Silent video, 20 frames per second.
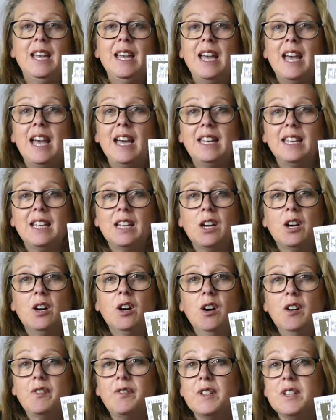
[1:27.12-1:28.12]
And it
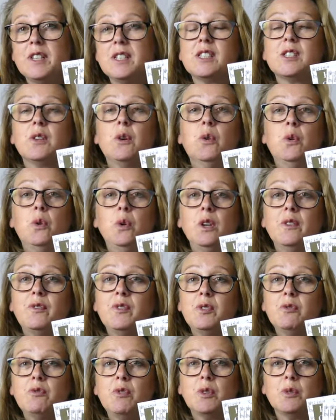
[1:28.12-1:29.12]
covers all
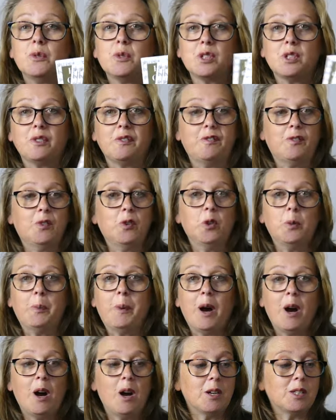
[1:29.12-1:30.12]
of the rules of
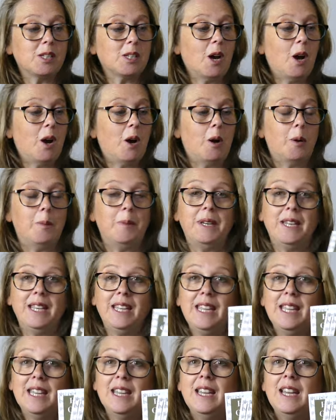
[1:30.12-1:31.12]
four-part
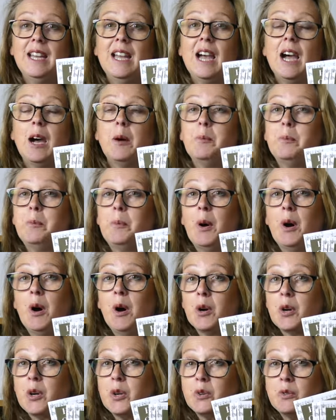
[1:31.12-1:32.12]
harmony and
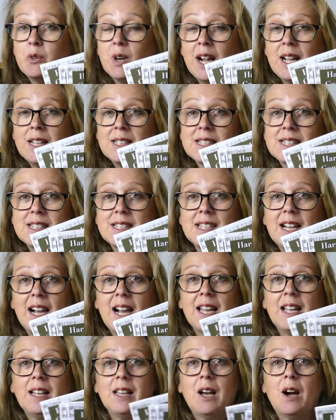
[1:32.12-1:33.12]
Bach chorale
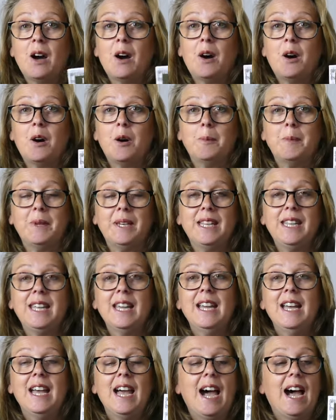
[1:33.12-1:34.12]
style
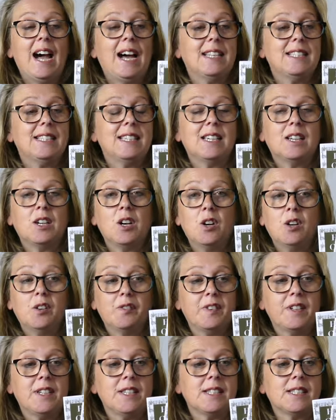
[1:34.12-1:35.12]
harmony, and it
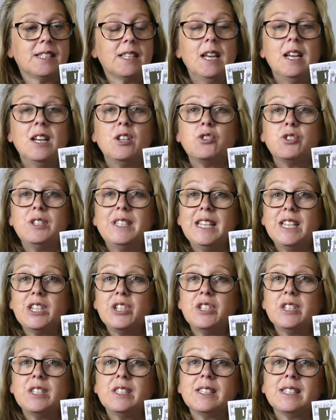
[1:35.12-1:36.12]
covers
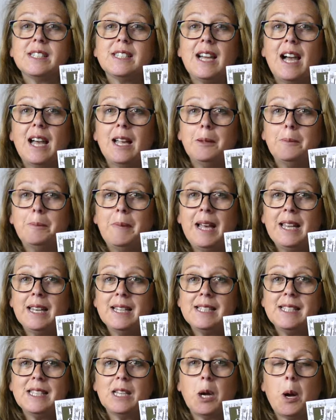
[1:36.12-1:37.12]
traditional style
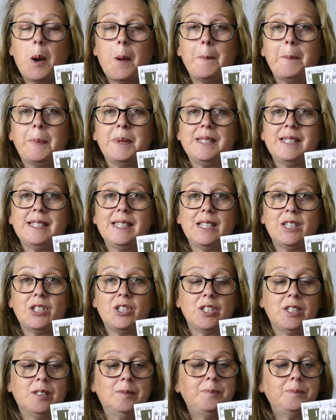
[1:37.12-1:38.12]
melody
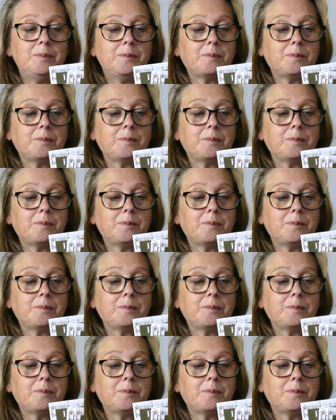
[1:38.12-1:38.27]
composition,